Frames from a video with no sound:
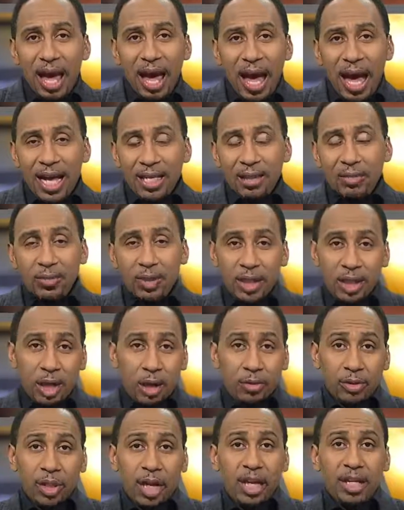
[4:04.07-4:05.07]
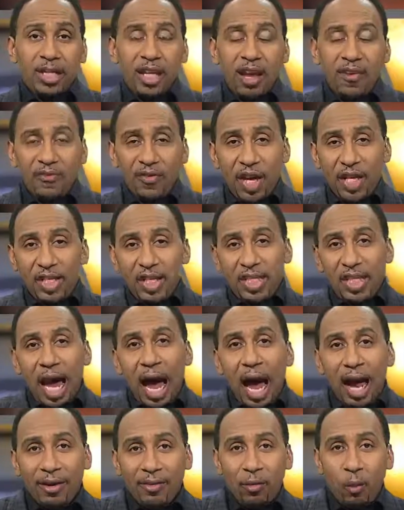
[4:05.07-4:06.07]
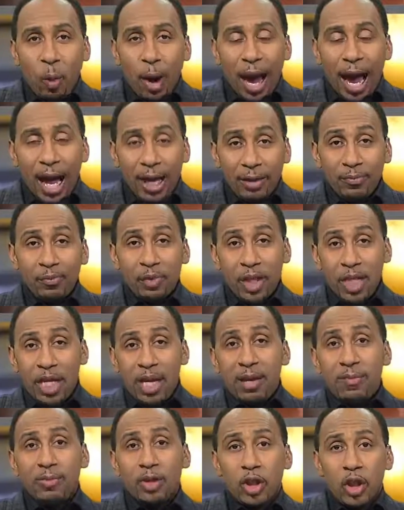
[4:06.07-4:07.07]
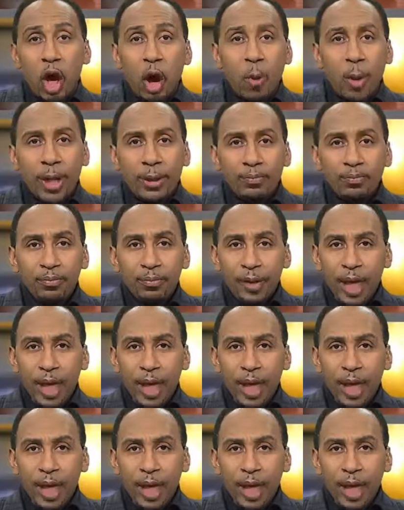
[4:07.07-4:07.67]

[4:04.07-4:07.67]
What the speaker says: As a result, their defense is out of whack. Teams know it.